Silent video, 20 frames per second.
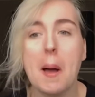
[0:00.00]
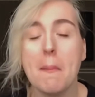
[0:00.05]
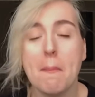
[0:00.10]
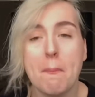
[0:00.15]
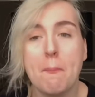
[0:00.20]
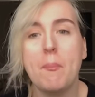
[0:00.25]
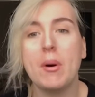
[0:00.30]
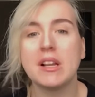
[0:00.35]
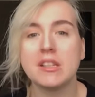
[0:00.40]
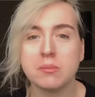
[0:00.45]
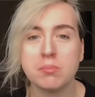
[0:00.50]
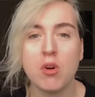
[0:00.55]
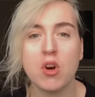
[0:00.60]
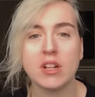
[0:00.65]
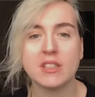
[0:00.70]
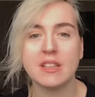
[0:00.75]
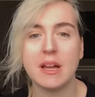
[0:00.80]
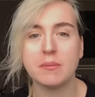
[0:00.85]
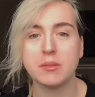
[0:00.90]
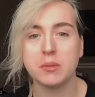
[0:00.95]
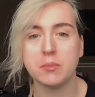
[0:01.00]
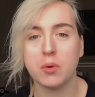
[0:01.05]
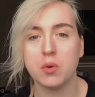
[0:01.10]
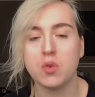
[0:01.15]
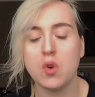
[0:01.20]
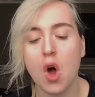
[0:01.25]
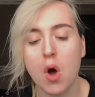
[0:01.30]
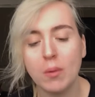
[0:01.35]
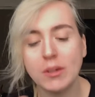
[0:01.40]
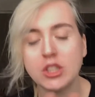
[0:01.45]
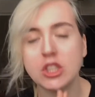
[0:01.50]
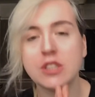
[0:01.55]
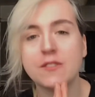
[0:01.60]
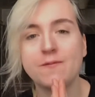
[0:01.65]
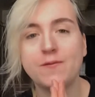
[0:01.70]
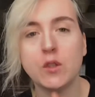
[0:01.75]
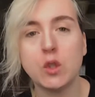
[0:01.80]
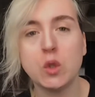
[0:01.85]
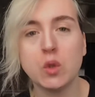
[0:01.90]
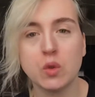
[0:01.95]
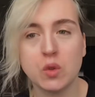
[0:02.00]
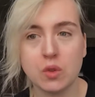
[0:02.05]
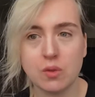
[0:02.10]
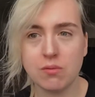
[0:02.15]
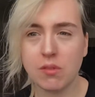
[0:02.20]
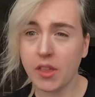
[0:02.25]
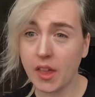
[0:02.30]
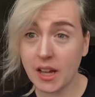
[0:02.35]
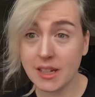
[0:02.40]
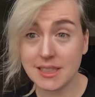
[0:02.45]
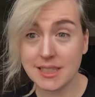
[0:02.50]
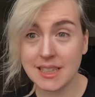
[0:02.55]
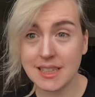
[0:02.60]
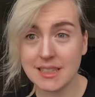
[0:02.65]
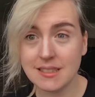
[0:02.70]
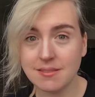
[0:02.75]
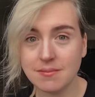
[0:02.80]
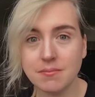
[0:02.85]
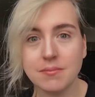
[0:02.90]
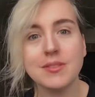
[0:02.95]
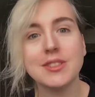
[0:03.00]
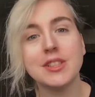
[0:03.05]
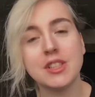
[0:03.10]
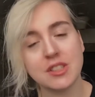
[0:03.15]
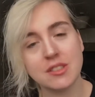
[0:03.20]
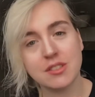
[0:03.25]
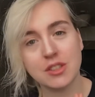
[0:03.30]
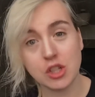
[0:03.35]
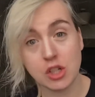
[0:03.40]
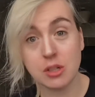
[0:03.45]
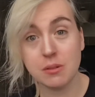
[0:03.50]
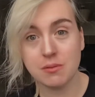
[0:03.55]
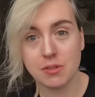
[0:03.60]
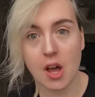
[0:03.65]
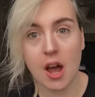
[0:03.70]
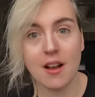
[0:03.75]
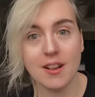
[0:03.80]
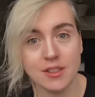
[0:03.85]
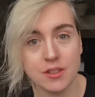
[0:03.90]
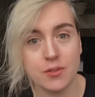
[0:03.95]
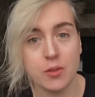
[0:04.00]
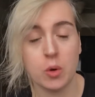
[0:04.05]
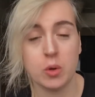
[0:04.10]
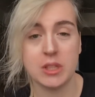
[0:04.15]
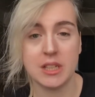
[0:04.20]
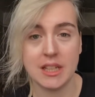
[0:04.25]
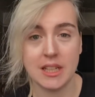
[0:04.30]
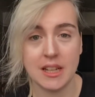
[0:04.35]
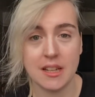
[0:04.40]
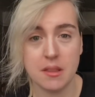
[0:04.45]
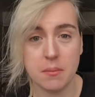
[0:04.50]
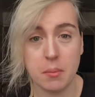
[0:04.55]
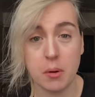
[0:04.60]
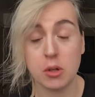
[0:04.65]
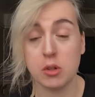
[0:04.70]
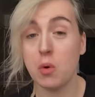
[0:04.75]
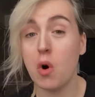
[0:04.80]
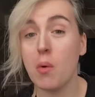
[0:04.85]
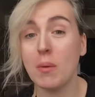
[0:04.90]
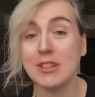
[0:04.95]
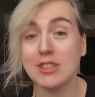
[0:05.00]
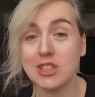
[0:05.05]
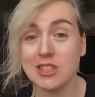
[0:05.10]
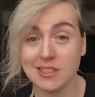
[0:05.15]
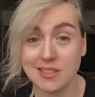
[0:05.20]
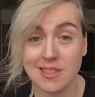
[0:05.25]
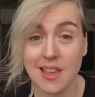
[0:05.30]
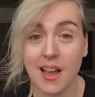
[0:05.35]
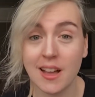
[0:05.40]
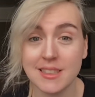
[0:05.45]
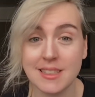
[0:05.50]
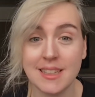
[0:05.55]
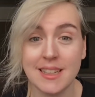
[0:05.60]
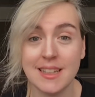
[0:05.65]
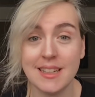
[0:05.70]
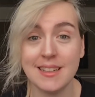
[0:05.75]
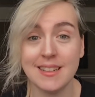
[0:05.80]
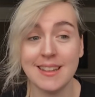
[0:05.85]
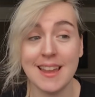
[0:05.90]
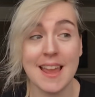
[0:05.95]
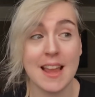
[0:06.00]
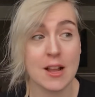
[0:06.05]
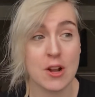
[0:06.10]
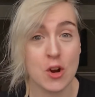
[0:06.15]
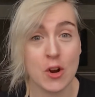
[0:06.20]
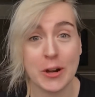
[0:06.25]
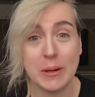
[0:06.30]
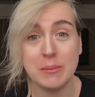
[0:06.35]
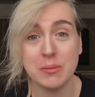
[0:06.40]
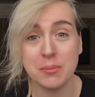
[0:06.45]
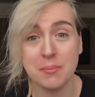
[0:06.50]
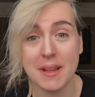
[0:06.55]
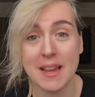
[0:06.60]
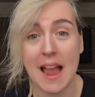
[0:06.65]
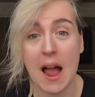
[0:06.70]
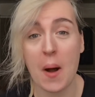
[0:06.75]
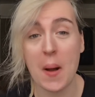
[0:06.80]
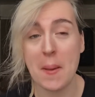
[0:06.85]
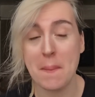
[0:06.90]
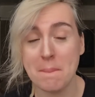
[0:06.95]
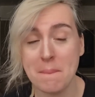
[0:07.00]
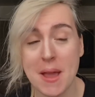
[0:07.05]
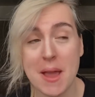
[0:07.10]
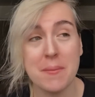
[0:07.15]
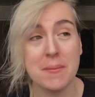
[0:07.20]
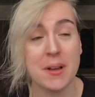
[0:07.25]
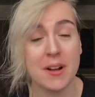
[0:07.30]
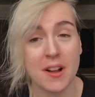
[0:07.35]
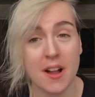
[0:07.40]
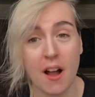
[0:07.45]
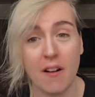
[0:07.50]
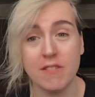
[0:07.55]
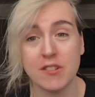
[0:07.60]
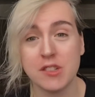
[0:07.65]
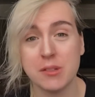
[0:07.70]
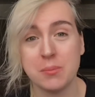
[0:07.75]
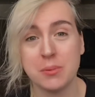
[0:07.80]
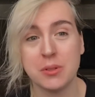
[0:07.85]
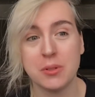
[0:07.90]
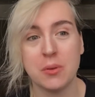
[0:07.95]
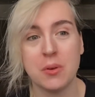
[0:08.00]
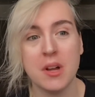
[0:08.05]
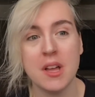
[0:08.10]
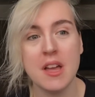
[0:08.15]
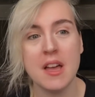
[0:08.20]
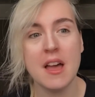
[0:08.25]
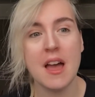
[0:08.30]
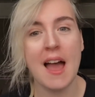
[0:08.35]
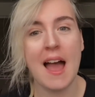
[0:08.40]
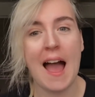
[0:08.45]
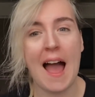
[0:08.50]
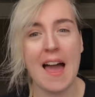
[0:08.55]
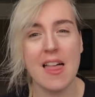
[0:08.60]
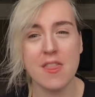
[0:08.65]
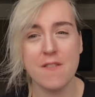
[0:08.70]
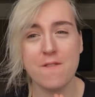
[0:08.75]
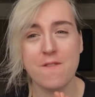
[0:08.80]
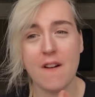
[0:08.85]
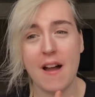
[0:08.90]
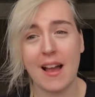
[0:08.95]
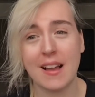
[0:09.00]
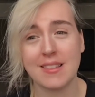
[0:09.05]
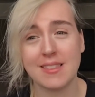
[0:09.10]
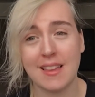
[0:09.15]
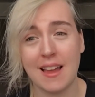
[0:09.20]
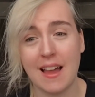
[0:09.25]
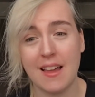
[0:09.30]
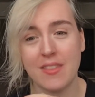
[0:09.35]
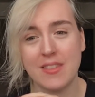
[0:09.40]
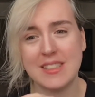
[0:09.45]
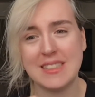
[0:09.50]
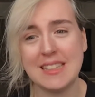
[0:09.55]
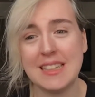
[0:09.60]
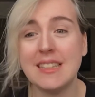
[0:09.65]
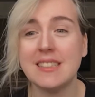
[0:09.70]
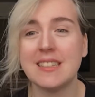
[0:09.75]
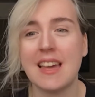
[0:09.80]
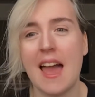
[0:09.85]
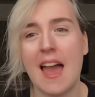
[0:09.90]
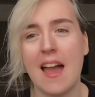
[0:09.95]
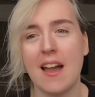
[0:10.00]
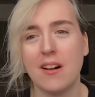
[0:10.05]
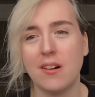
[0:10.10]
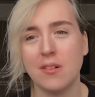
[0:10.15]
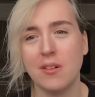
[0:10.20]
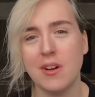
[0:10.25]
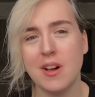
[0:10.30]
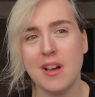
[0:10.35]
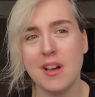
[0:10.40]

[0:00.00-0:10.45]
but it's more acceptable. Not when she's 13, she turns 14 in the book. Not when she's 13, it creeps me out, it made me uncomfortable. And the fact that the detail